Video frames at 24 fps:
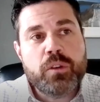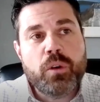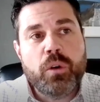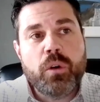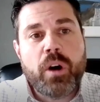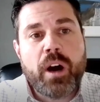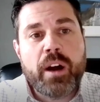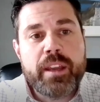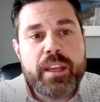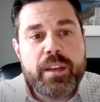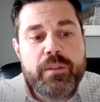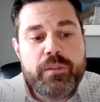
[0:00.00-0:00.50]

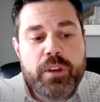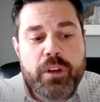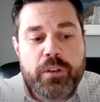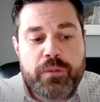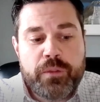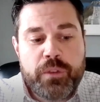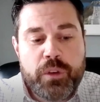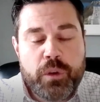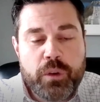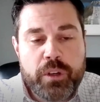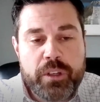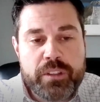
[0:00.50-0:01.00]
So I'll give you a
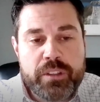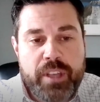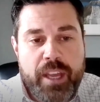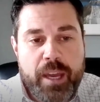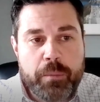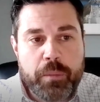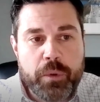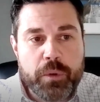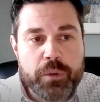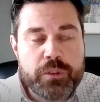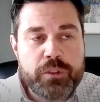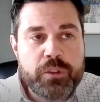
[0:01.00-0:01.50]
few
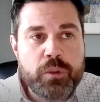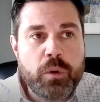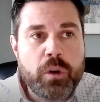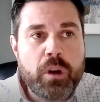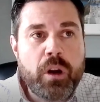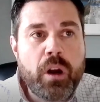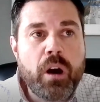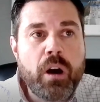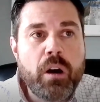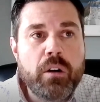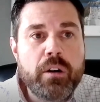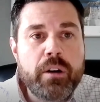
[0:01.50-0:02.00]
examples. So
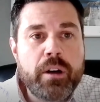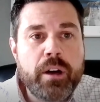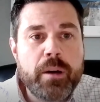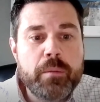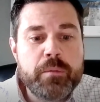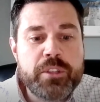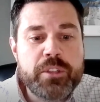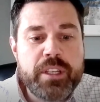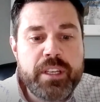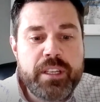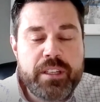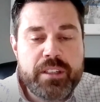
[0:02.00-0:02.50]
a call
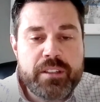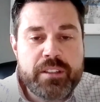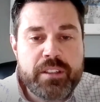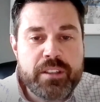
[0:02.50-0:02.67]
comes in,